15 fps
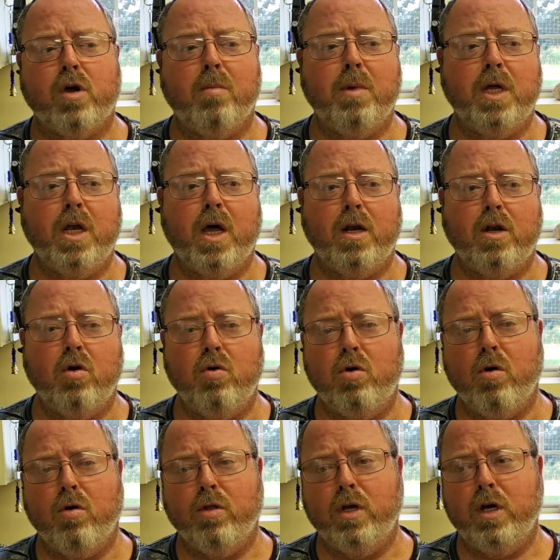I mean, I know
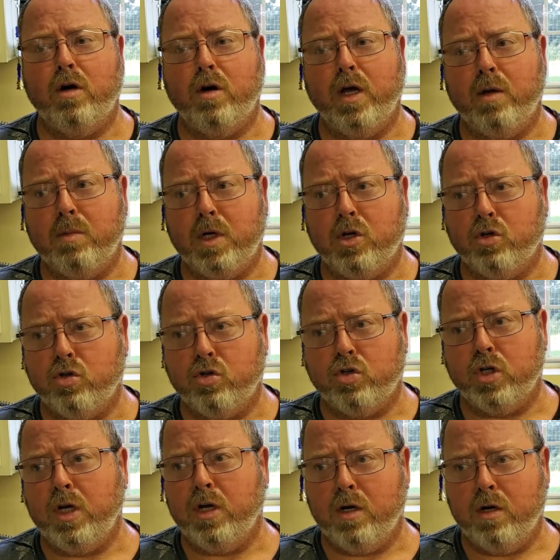you're on the internet because you're
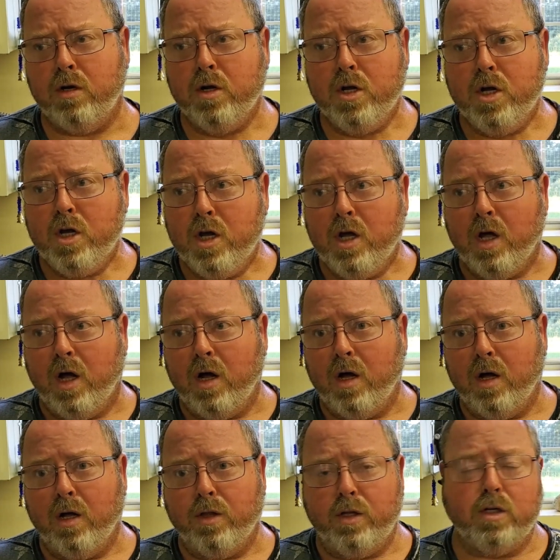seeing
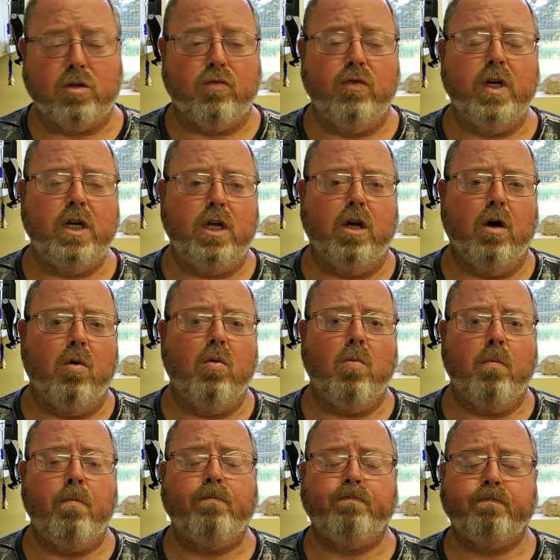this video,
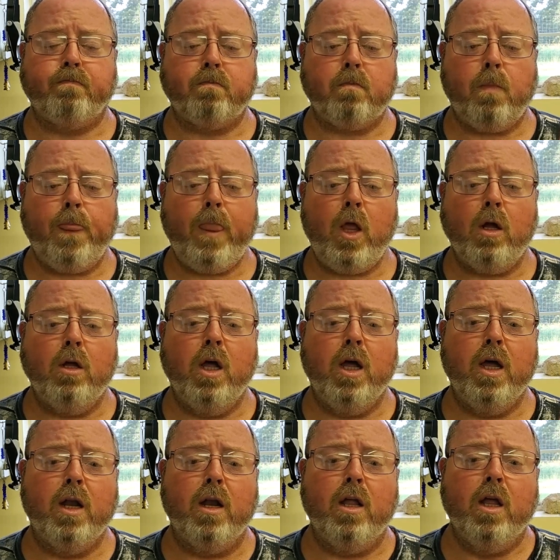
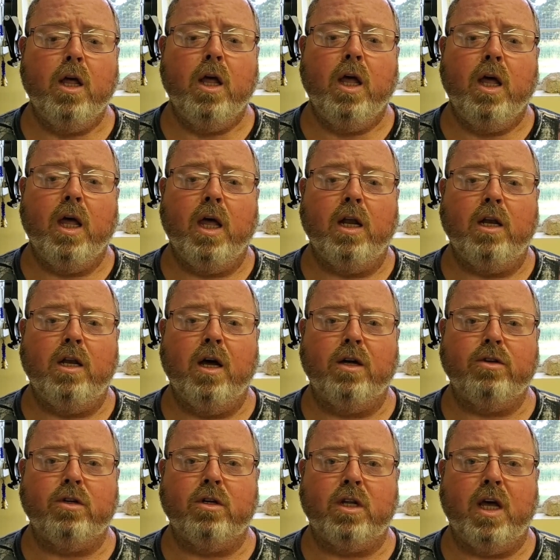and it
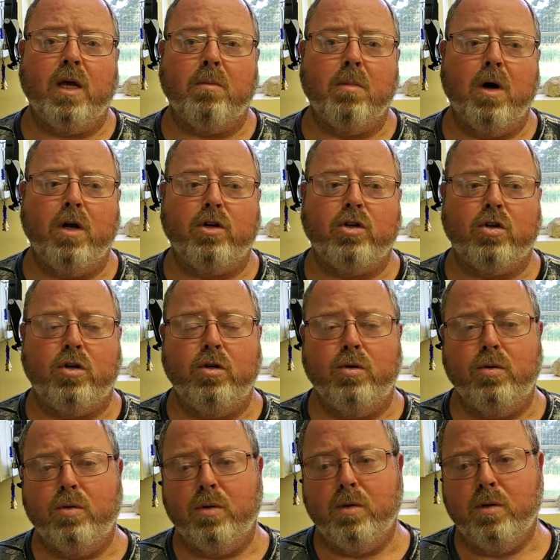doesn't take much
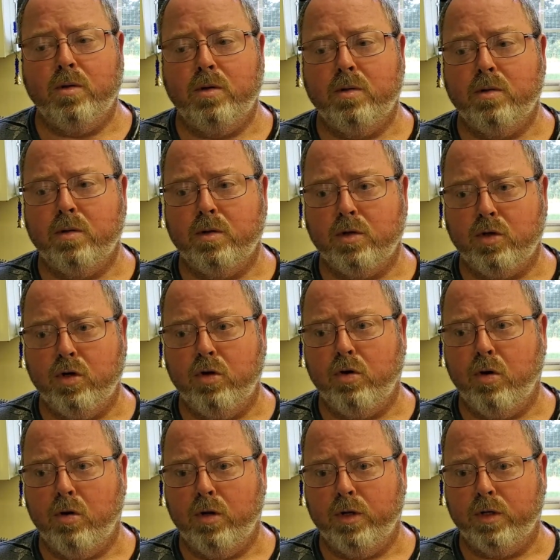to
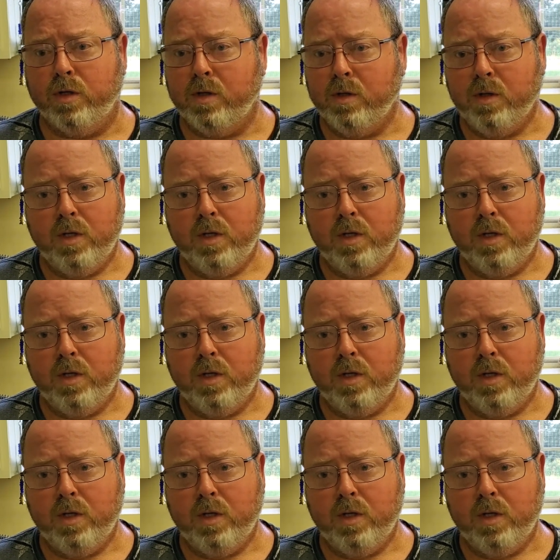Google and